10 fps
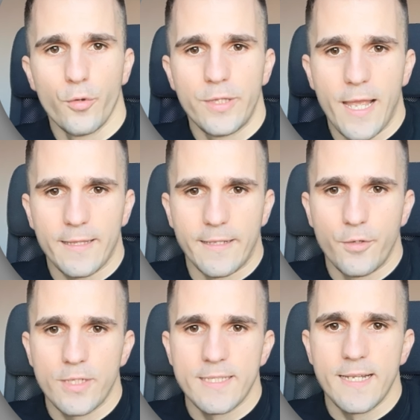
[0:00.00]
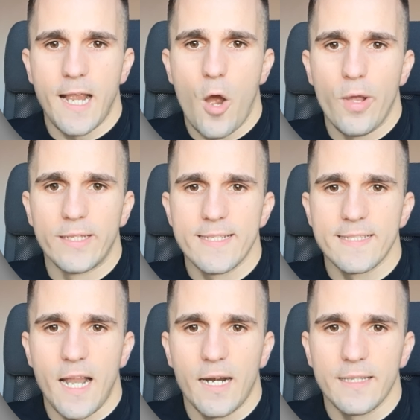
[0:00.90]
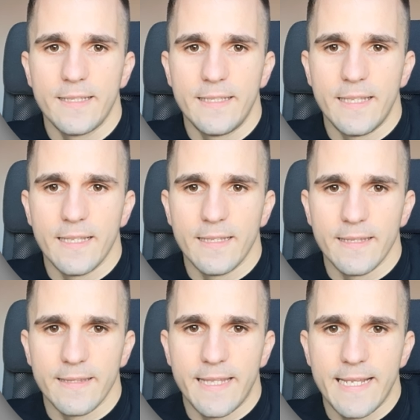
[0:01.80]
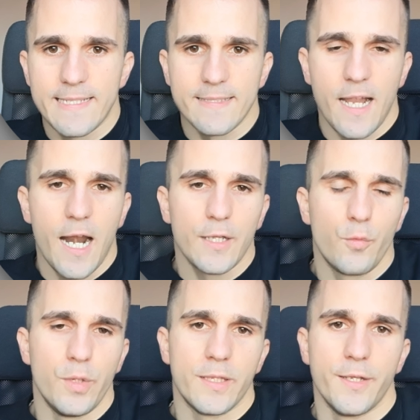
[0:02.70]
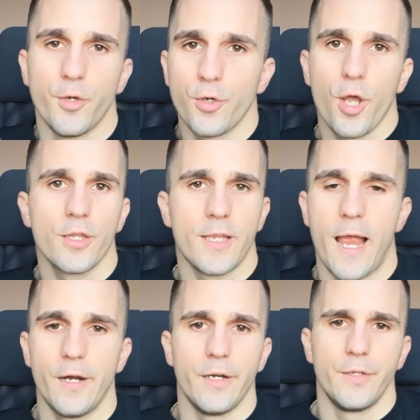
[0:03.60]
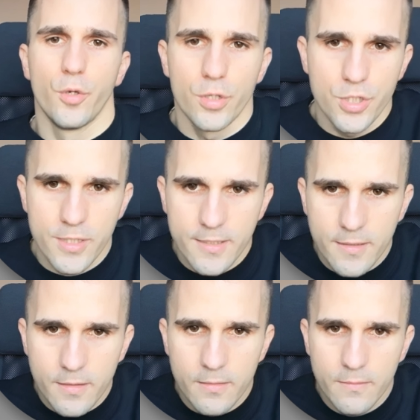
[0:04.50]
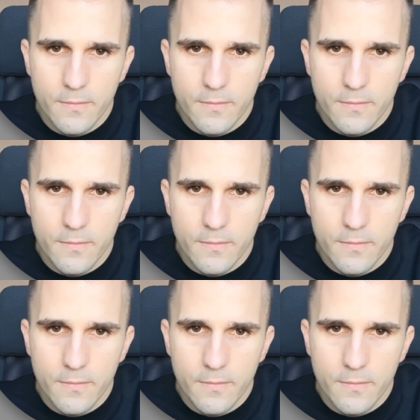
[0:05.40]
good ad, and you can see how at the start they start with you're not tired, you're just